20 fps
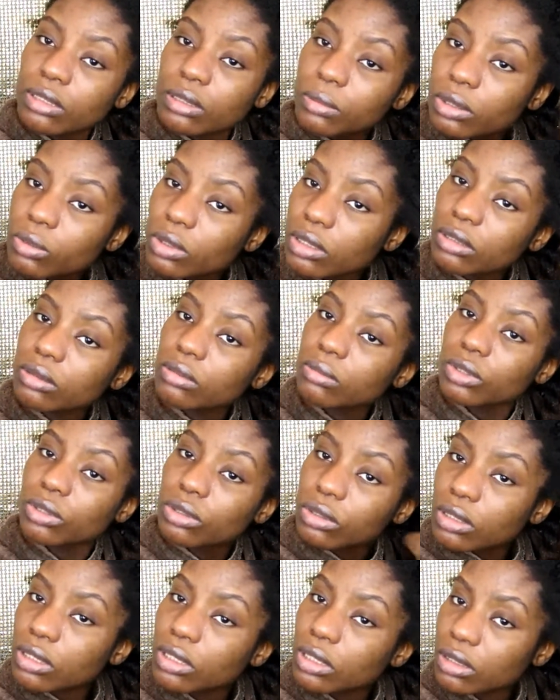I'm just
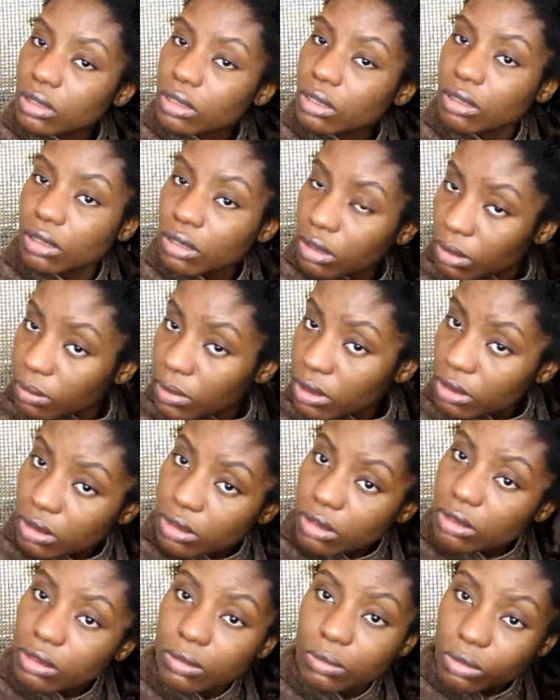working it in,
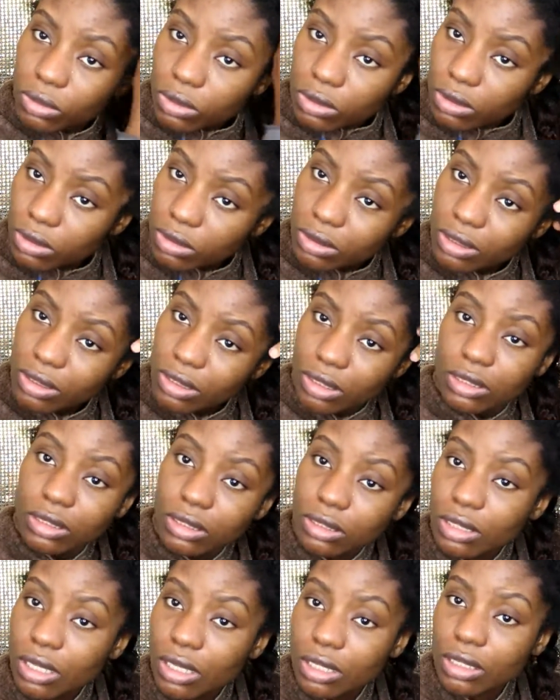and then I finger
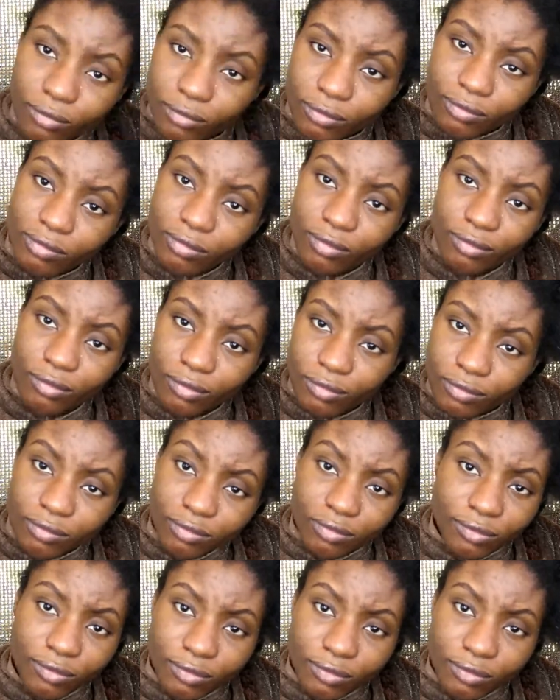detangle even more.